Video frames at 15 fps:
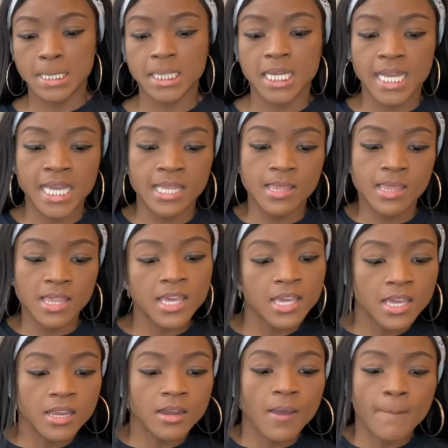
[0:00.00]
And
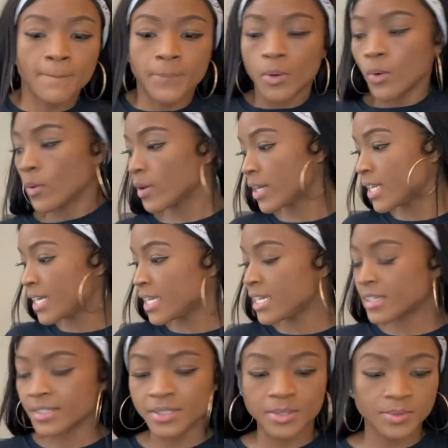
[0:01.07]
then pour it in
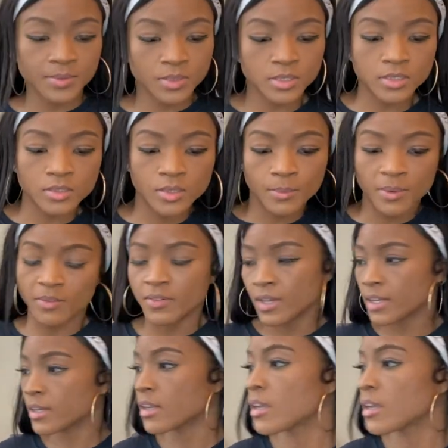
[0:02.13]
here. This is gonna be fun.